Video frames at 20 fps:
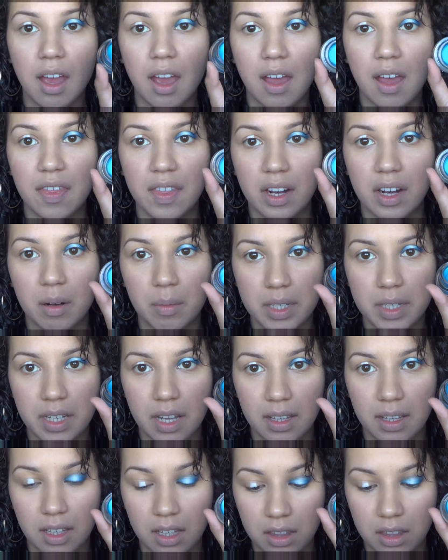And then I'll be
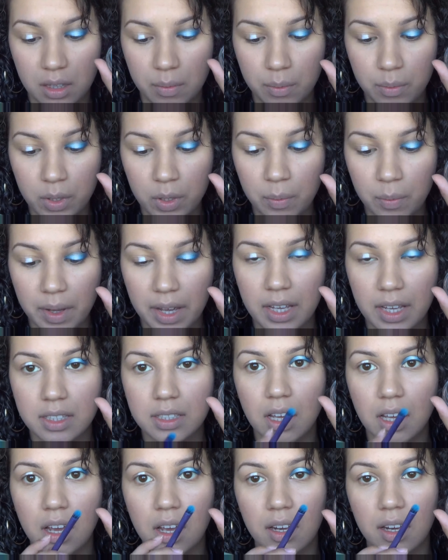taking the blue
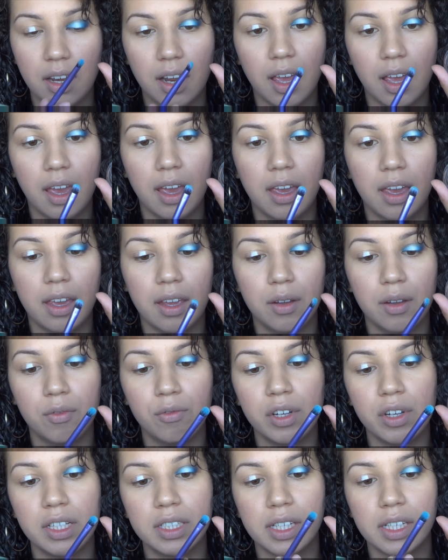base on a
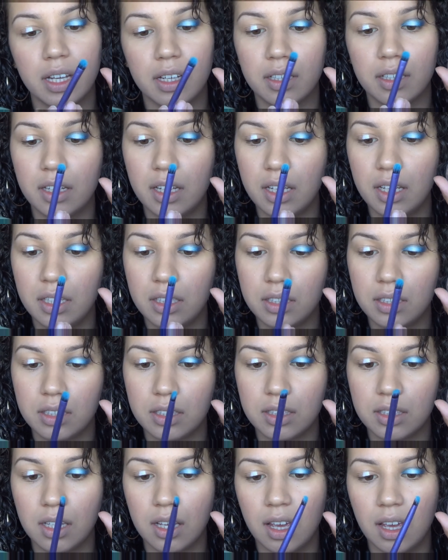Real
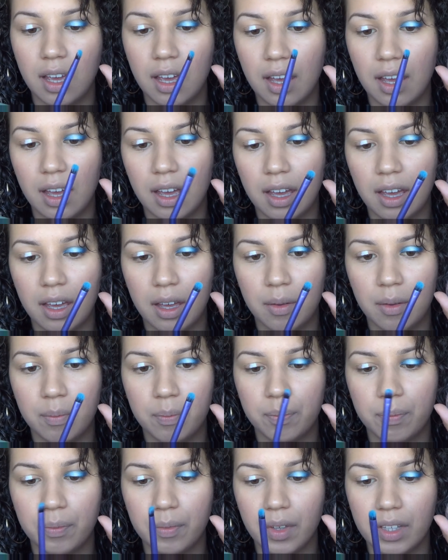Techniques,
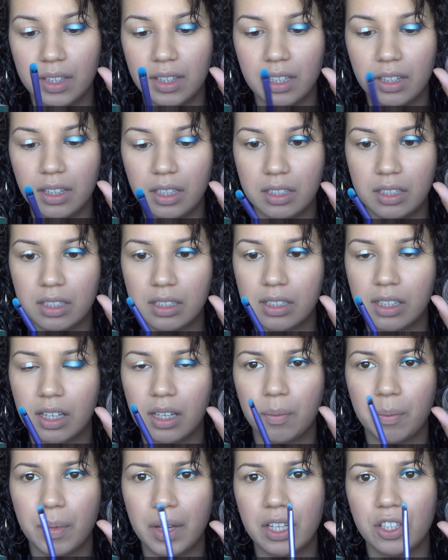I think this is like
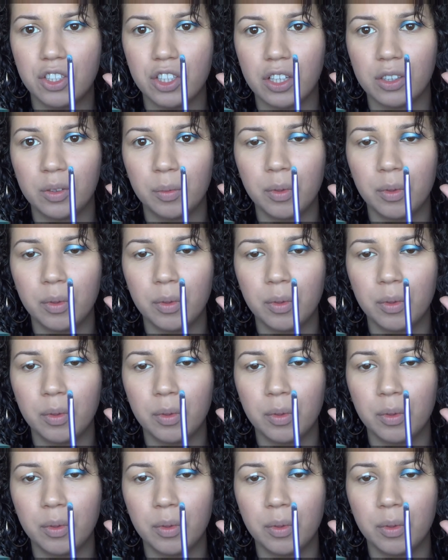a base shadow